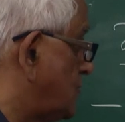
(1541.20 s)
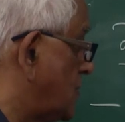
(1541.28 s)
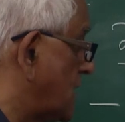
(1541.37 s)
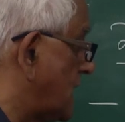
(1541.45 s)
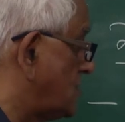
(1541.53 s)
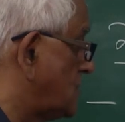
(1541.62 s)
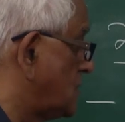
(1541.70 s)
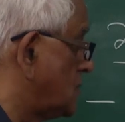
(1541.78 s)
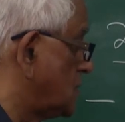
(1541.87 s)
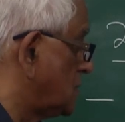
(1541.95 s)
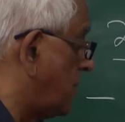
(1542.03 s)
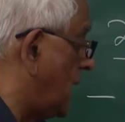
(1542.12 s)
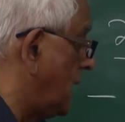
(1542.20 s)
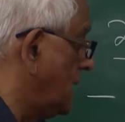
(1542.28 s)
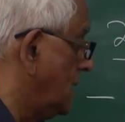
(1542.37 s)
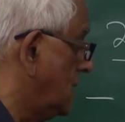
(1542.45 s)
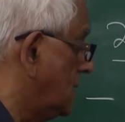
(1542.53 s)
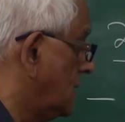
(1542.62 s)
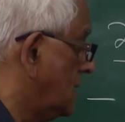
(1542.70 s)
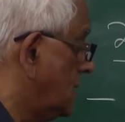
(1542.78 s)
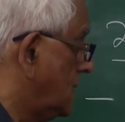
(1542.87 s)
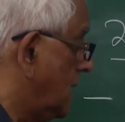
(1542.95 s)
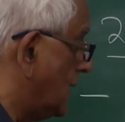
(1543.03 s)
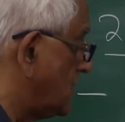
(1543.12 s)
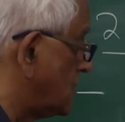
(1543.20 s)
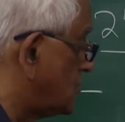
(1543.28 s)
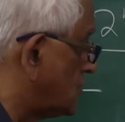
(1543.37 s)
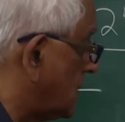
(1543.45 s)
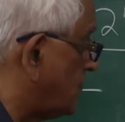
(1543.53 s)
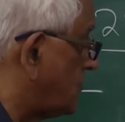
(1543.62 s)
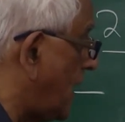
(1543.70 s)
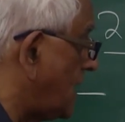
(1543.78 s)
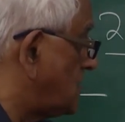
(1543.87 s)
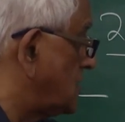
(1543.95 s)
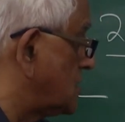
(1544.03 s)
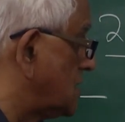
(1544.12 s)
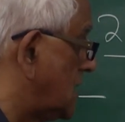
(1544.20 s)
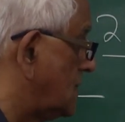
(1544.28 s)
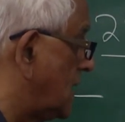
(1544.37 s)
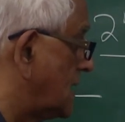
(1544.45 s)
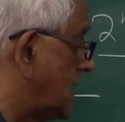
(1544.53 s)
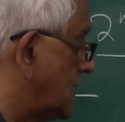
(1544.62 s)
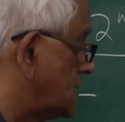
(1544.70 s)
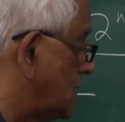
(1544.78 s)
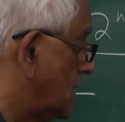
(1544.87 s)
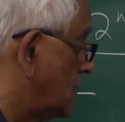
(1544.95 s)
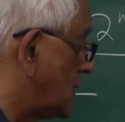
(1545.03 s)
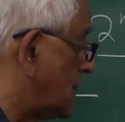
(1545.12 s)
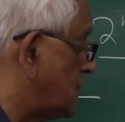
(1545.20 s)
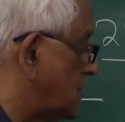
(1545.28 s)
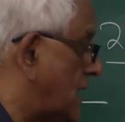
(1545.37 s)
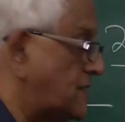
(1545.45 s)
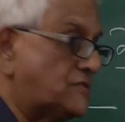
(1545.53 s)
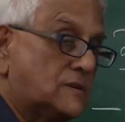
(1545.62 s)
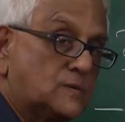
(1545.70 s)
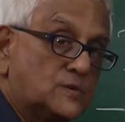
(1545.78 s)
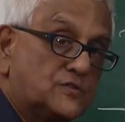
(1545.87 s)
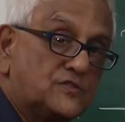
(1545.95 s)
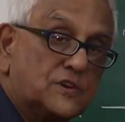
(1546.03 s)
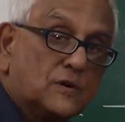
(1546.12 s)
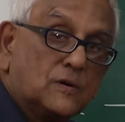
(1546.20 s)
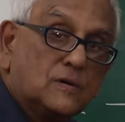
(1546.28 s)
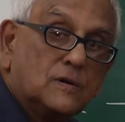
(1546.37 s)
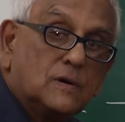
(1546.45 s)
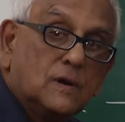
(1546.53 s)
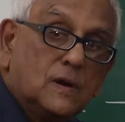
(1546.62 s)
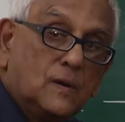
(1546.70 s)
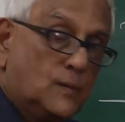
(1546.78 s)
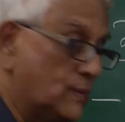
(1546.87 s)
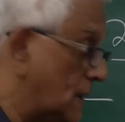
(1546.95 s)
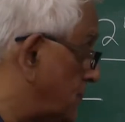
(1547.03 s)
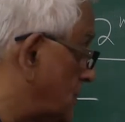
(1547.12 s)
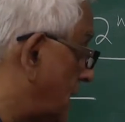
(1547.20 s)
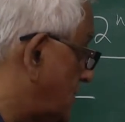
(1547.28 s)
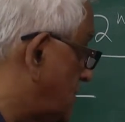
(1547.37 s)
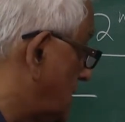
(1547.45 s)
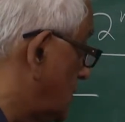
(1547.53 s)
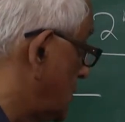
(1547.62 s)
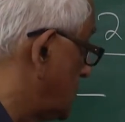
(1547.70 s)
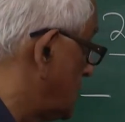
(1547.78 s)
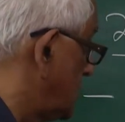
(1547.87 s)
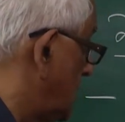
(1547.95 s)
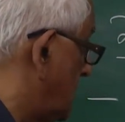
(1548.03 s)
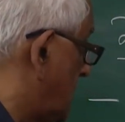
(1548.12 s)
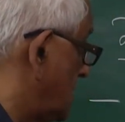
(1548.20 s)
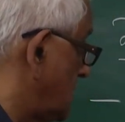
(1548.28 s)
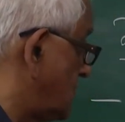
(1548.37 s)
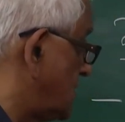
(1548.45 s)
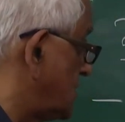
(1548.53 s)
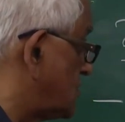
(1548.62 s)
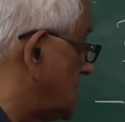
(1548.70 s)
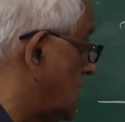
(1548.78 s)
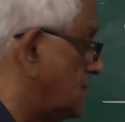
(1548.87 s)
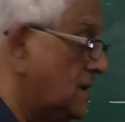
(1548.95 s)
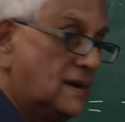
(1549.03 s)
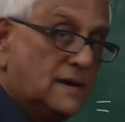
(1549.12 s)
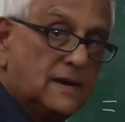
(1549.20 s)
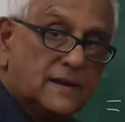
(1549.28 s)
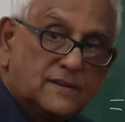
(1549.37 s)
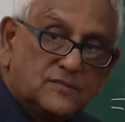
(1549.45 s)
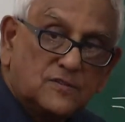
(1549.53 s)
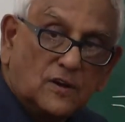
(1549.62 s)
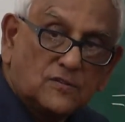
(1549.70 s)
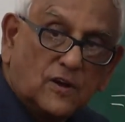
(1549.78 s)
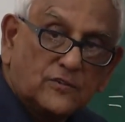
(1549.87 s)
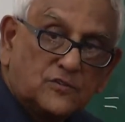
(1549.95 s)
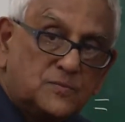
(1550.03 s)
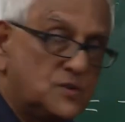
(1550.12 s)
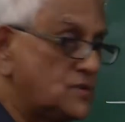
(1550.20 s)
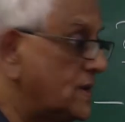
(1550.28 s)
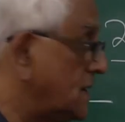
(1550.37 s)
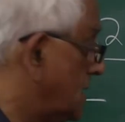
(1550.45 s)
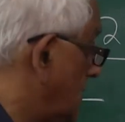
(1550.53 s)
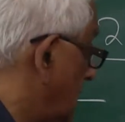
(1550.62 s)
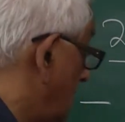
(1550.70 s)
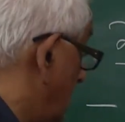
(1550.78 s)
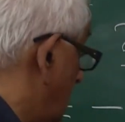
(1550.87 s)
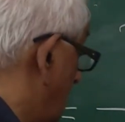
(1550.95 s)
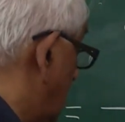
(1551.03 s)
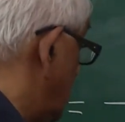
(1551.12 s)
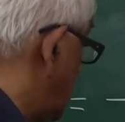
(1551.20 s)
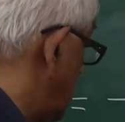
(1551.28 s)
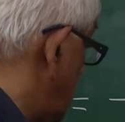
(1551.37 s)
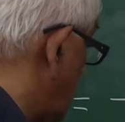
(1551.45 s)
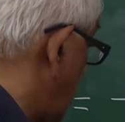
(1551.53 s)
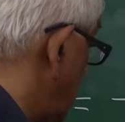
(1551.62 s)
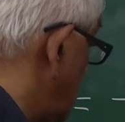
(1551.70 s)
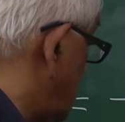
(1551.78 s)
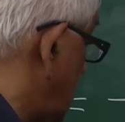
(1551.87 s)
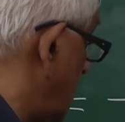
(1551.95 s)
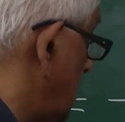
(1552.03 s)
put x equal to pi, and then subtract the term I get when I put x equal to 0. When I put x equal to 0, because of this term, it is not contributing, and there's a minus sign